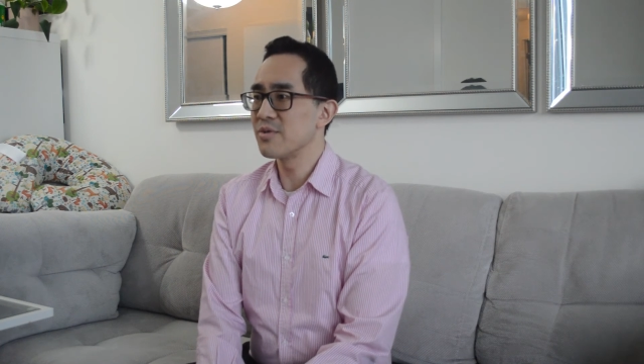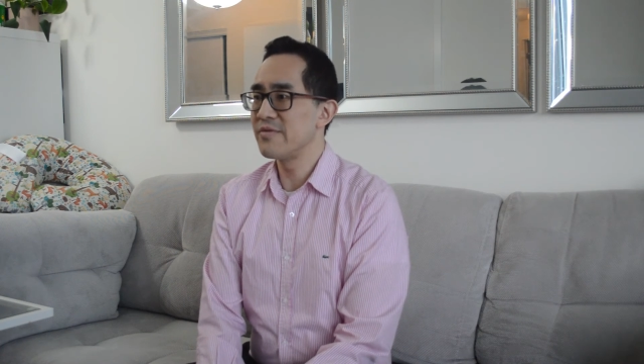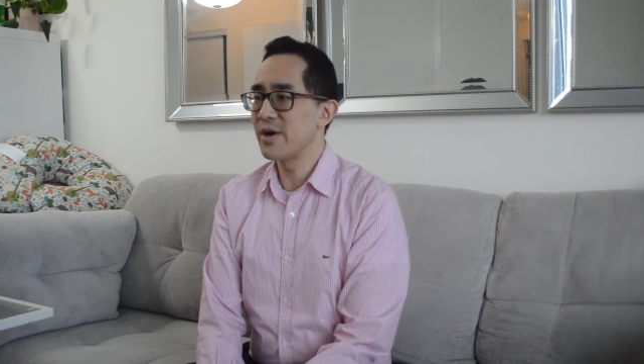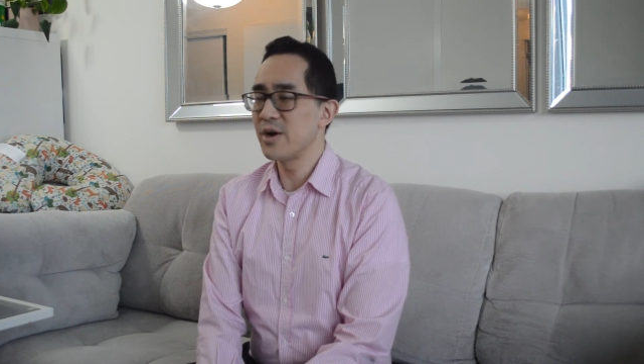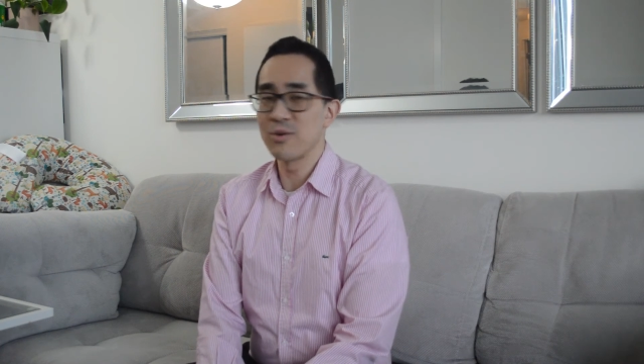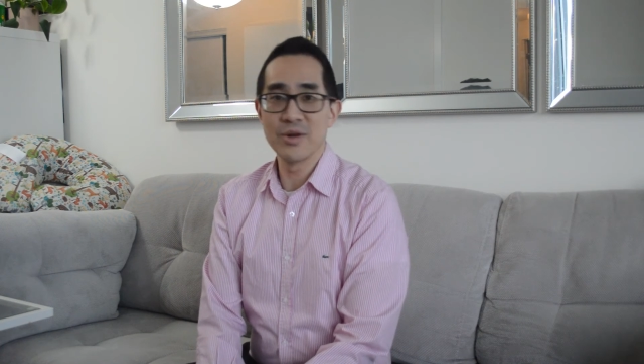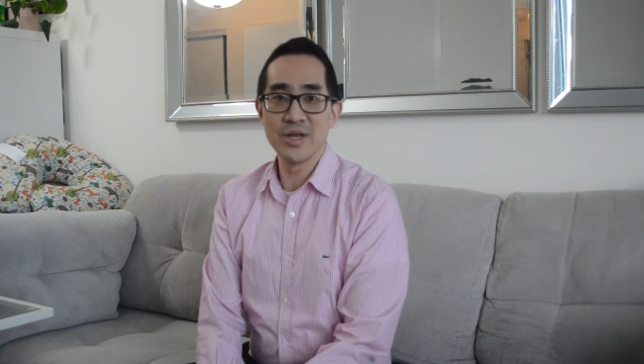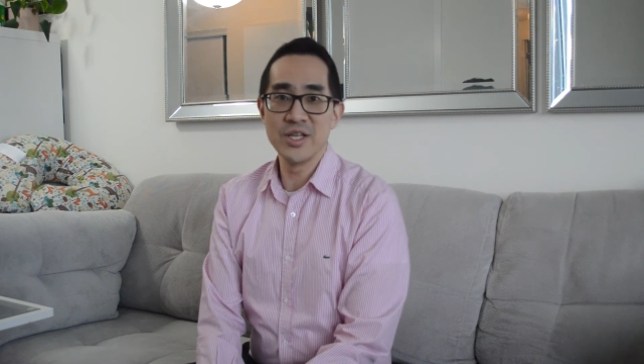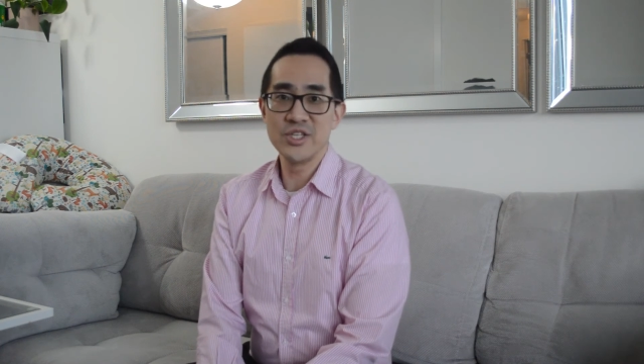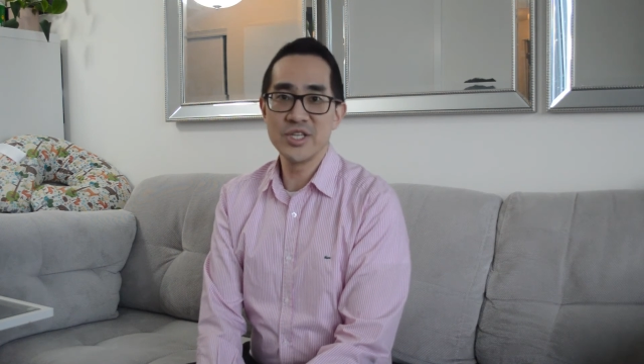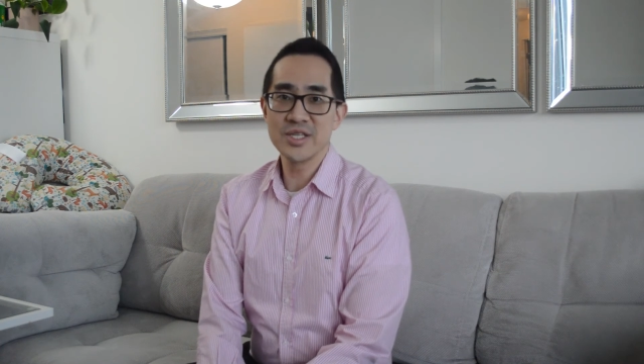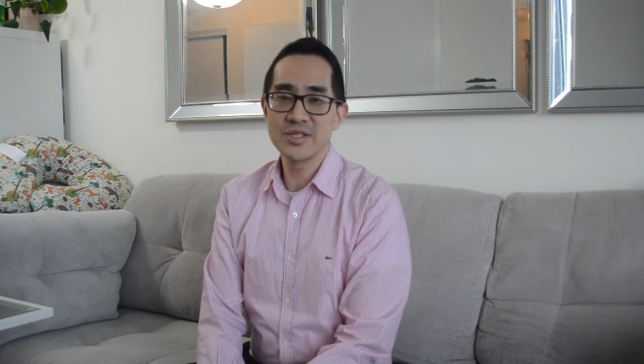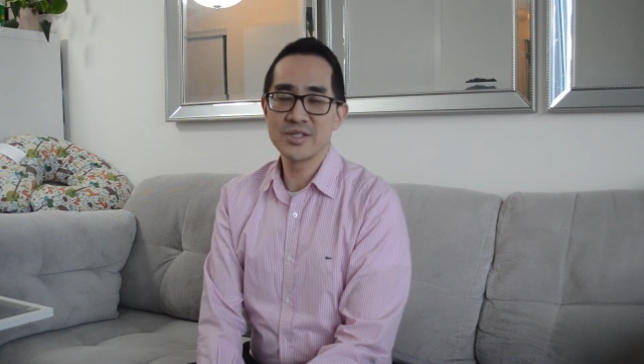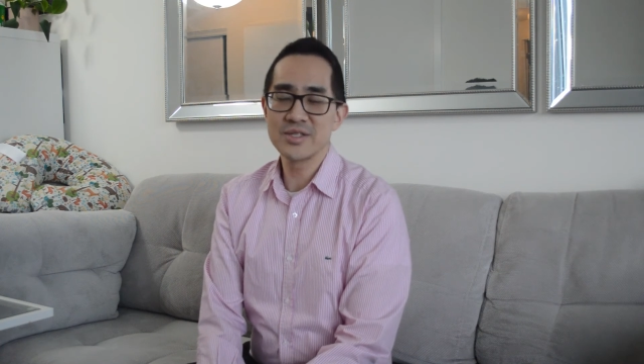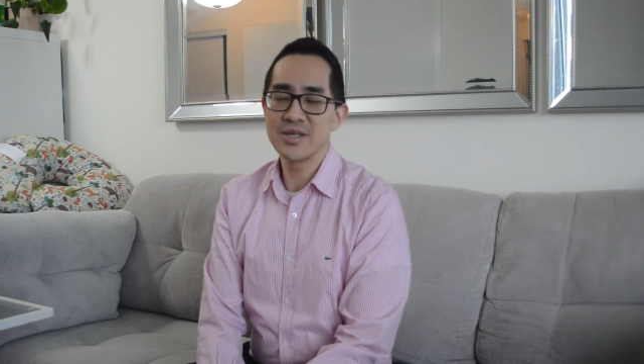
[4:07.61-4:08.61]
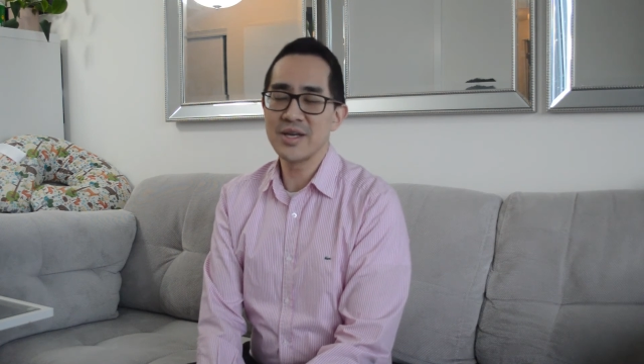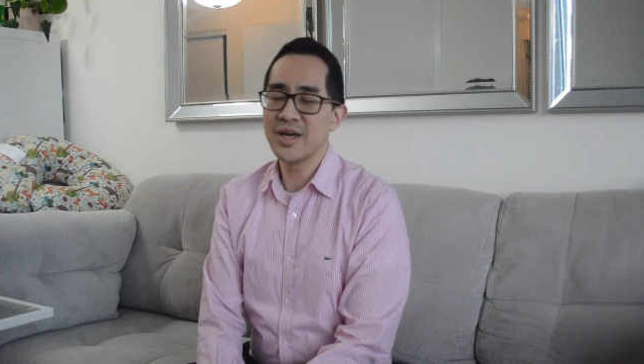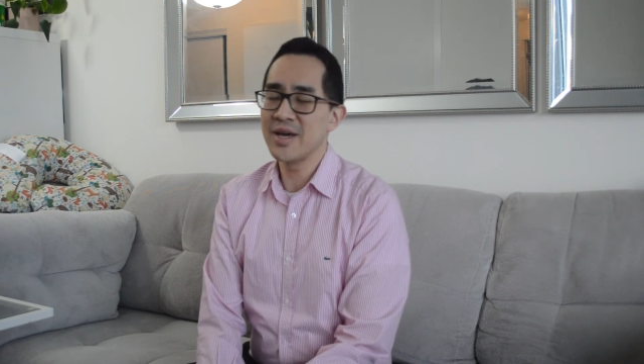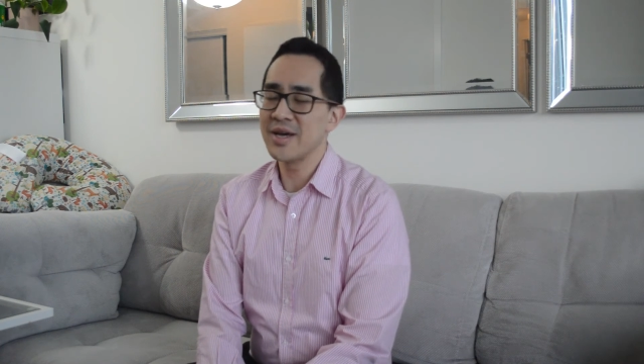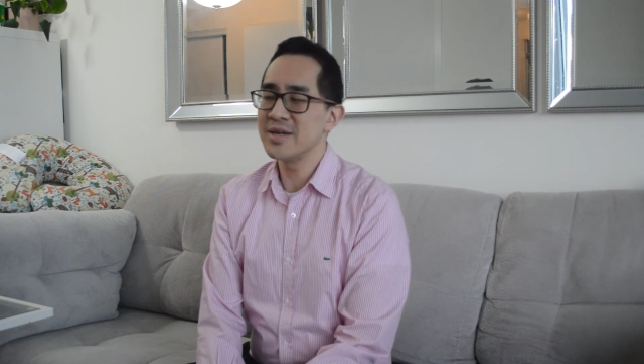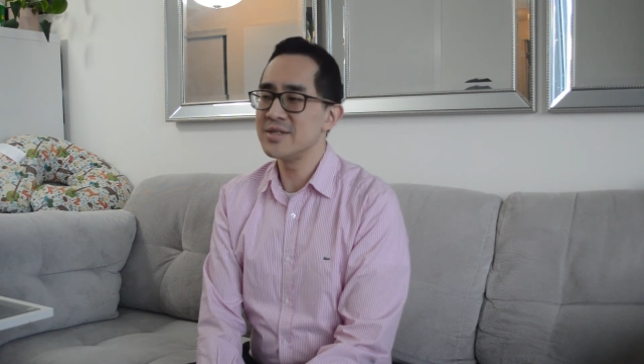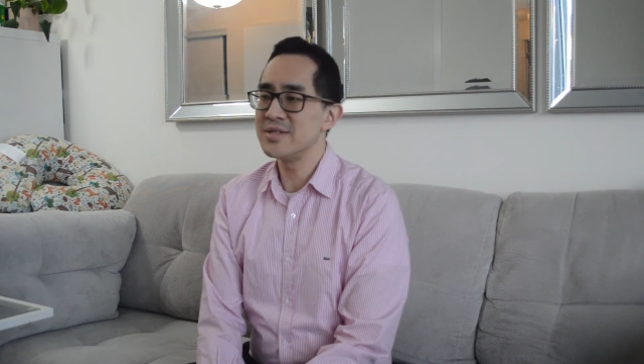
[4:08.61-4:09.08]
very religious,
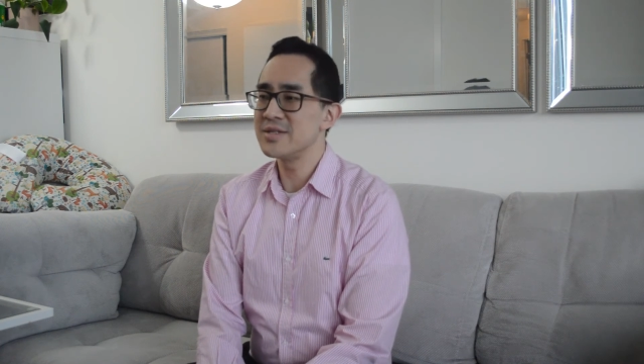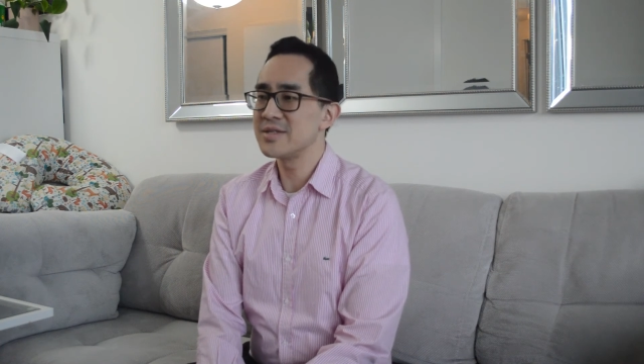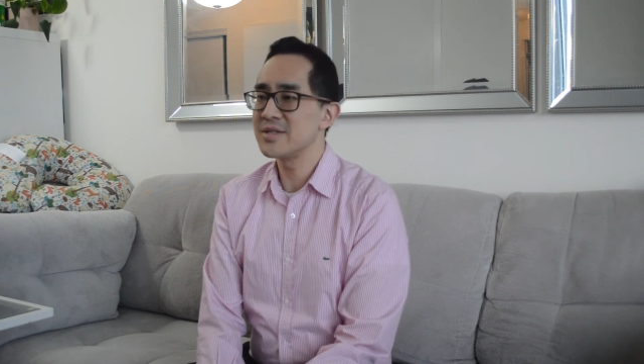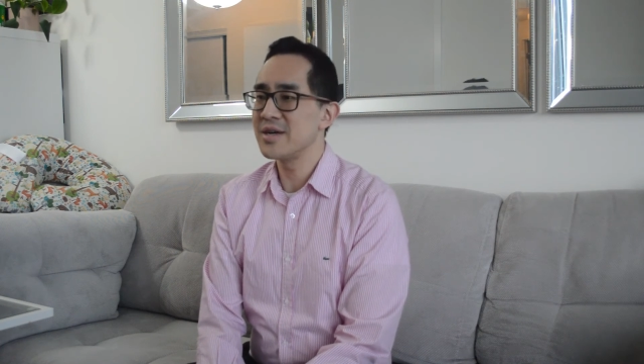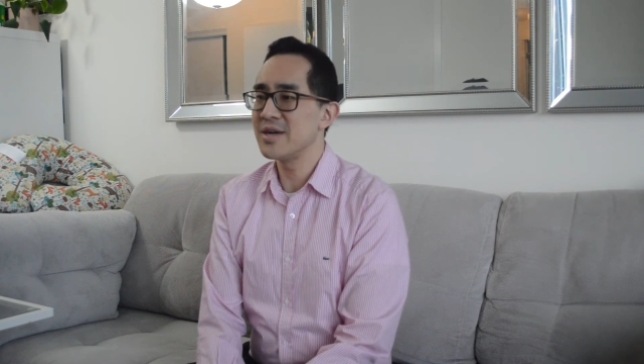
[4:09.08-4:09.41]
and